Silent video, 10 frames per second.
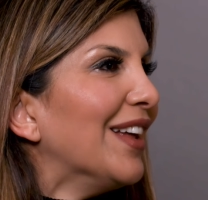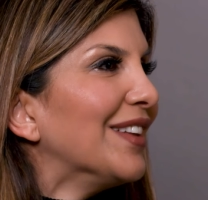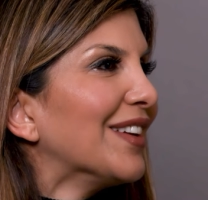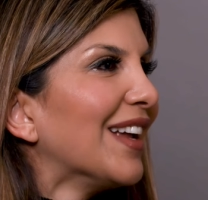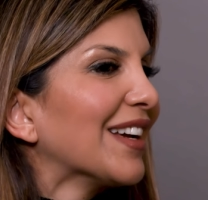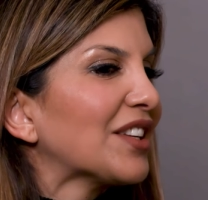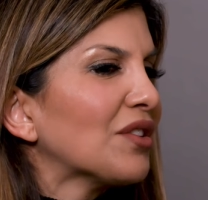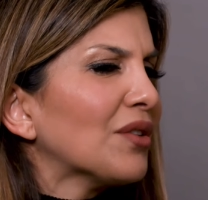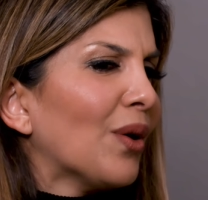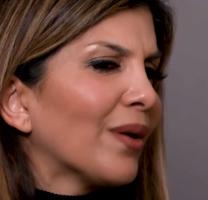And they're like,
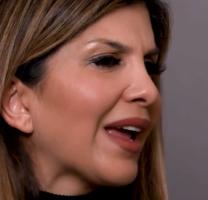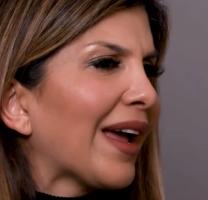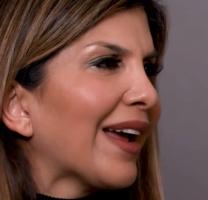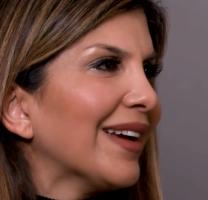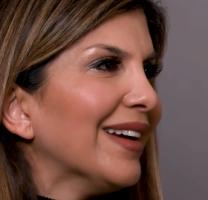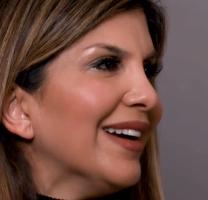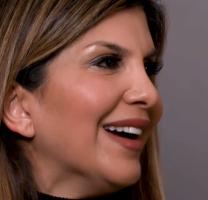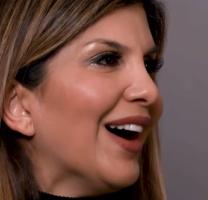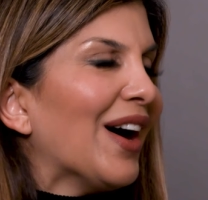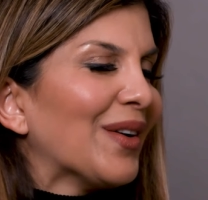okay,
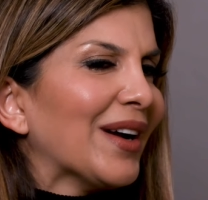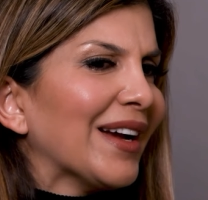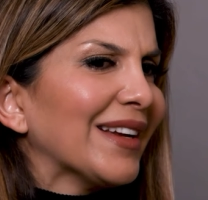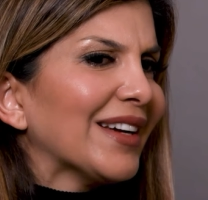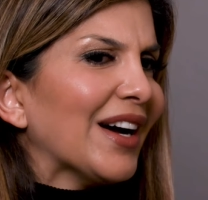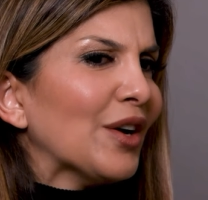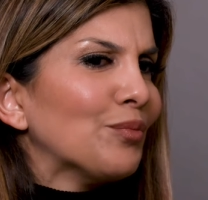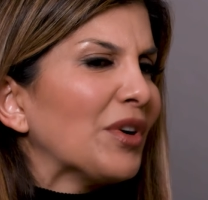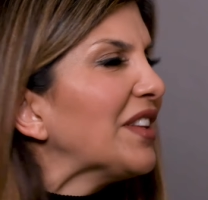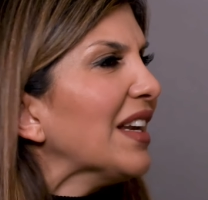all right.
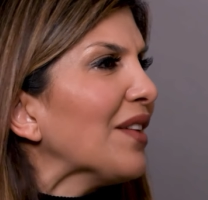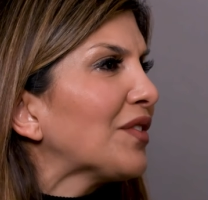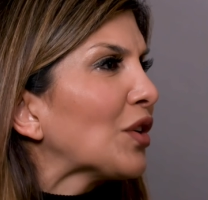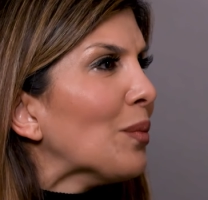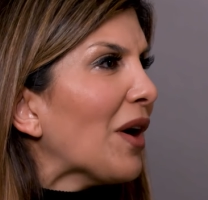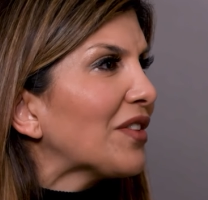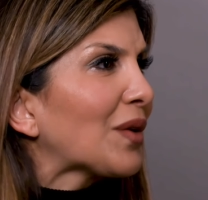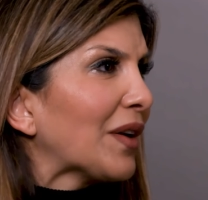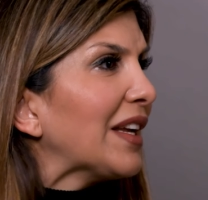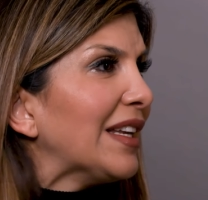But then after a month,
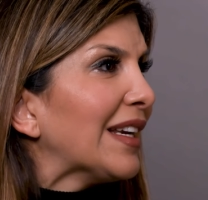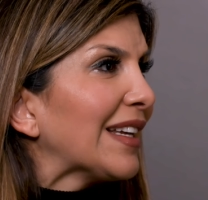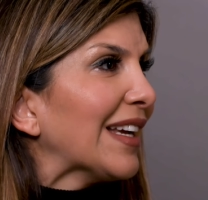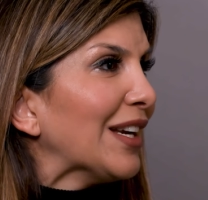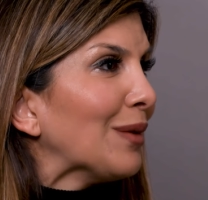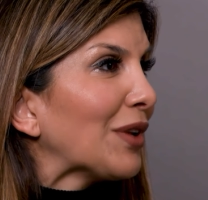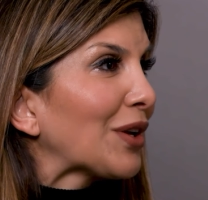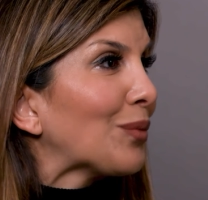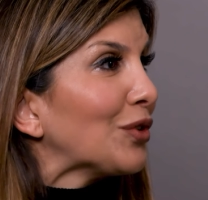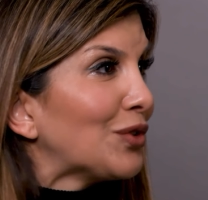could I eat it again? I'm
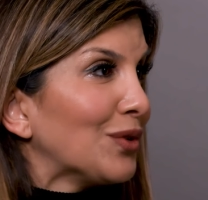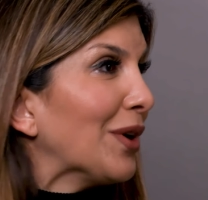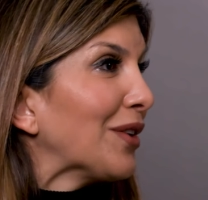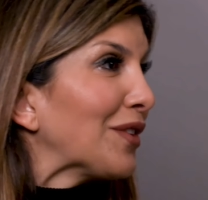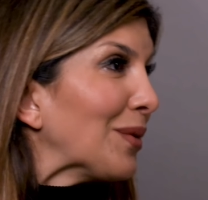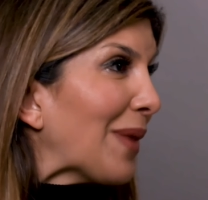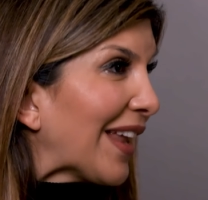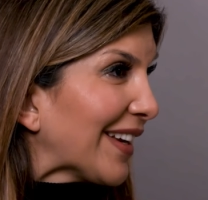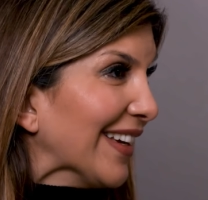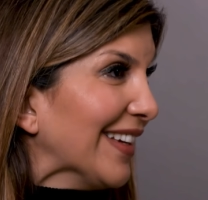like, well, do you want to feel
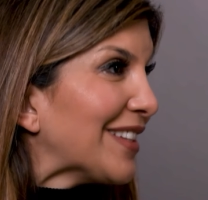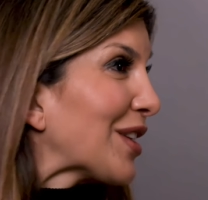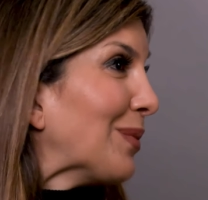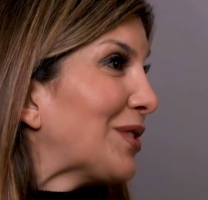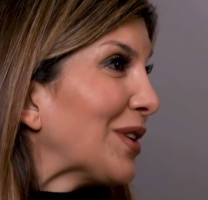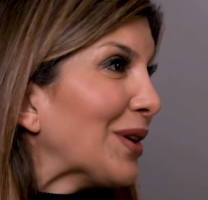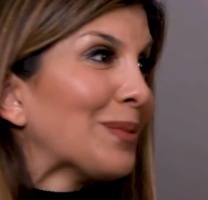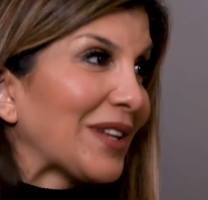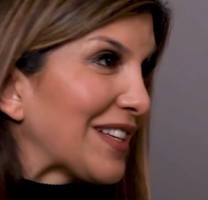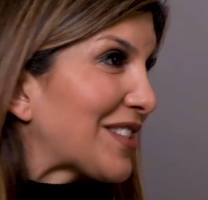bad again? It's up to you,
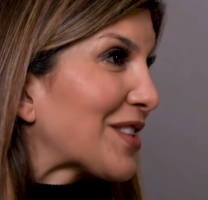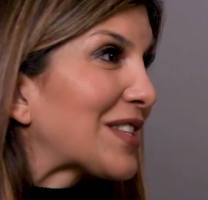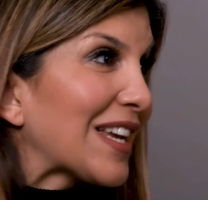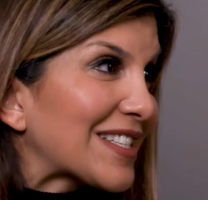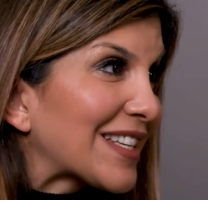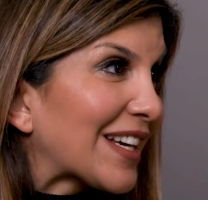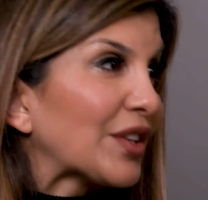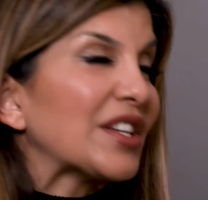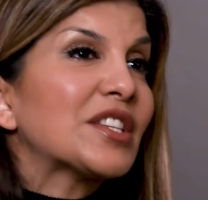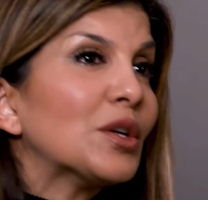but let's just test it
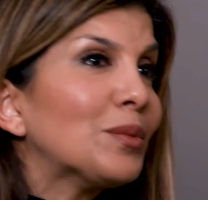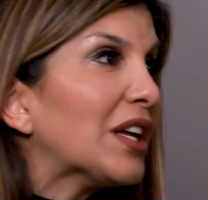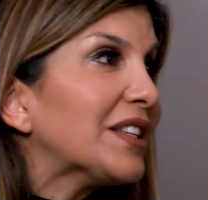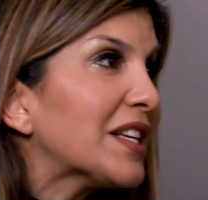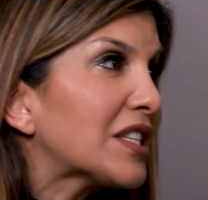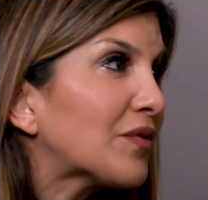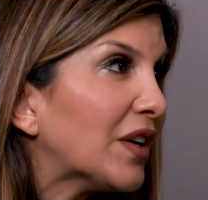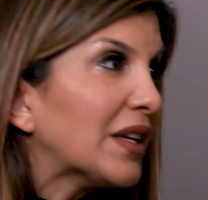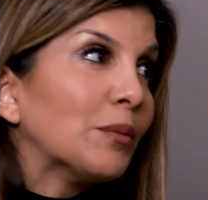out. Is there a blood test for it?